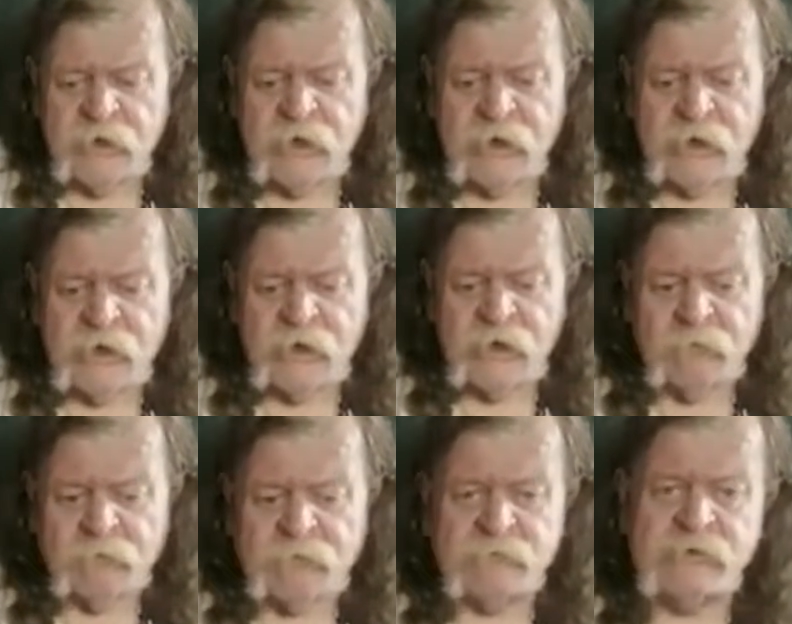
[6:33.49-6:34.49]
Uh,
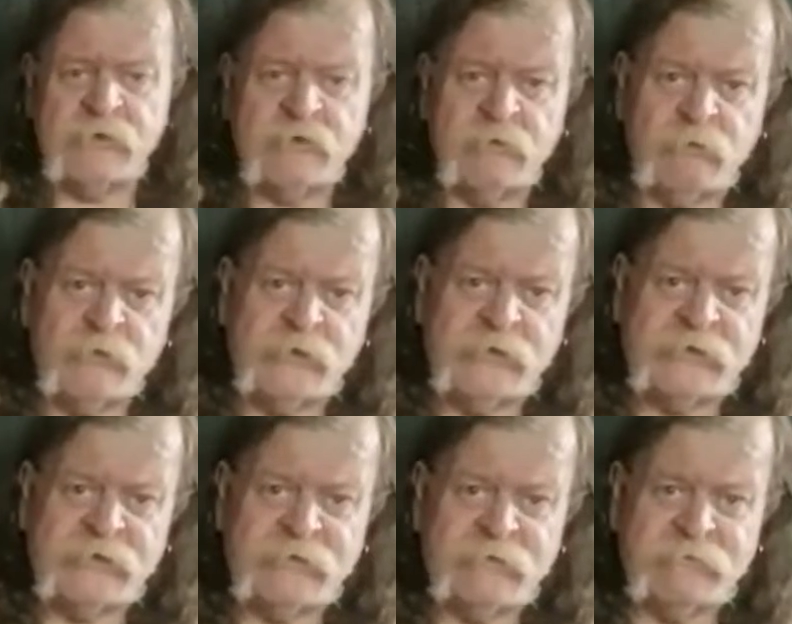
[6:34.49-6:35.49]
but it was a lot of money
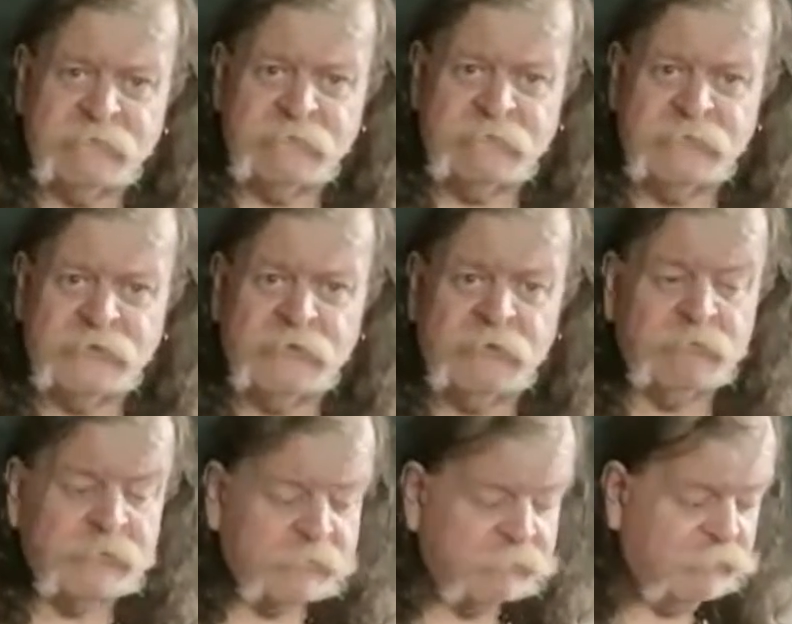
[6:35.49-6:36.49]
to do it,
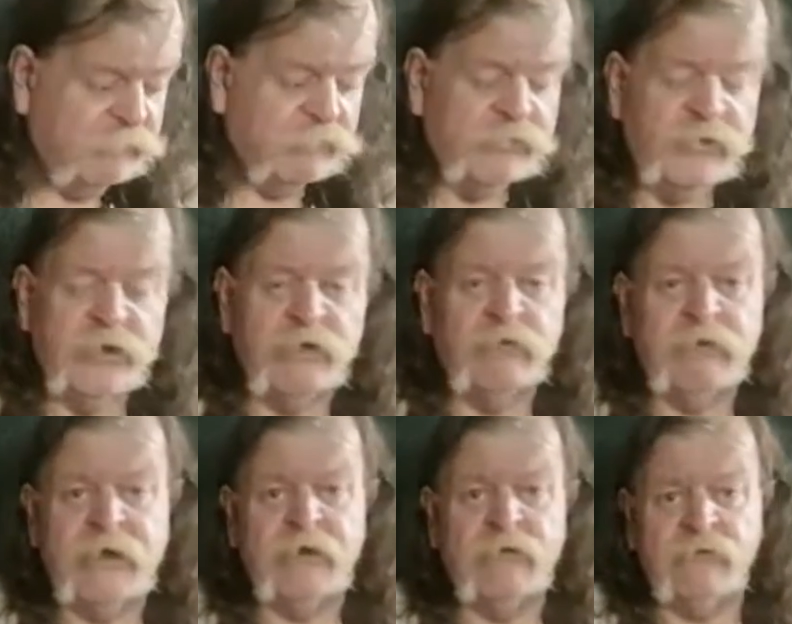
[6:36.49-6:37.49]
but you wouldn't know
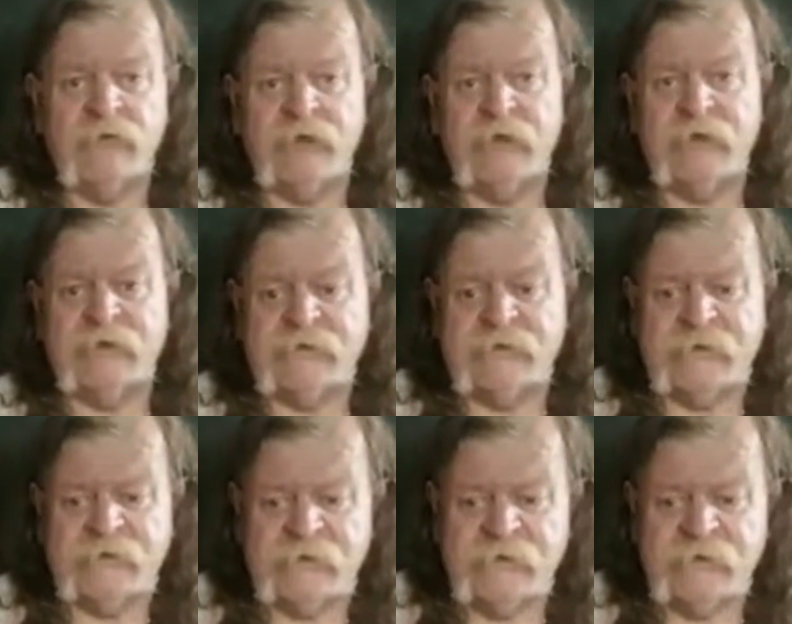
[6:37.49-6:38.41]
now looking at it.